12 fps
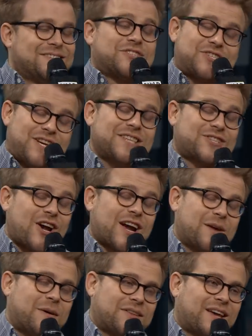the hair? She's talking
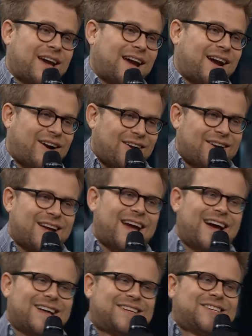about the hair,
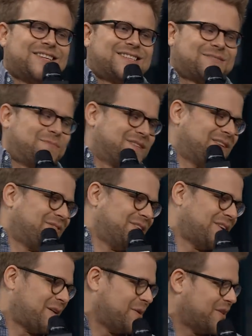yeah. She's specifically
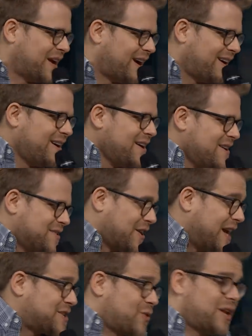talking about the hair. So
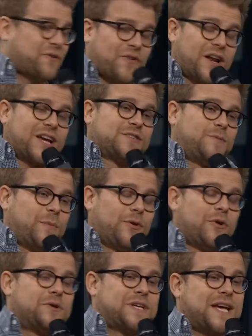it's really funny because people
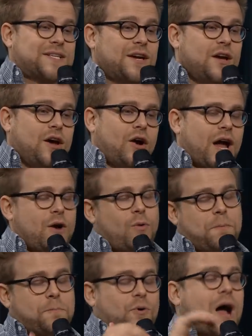always ask, hey,
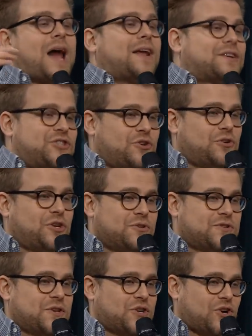what product do you
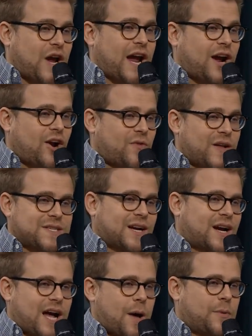use in your hair? That's like a
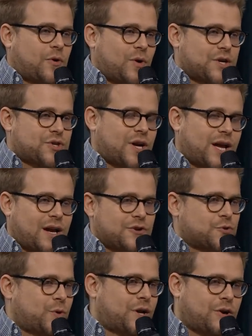common question I get on
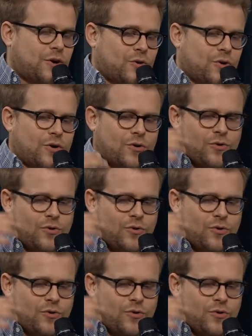Twitter or,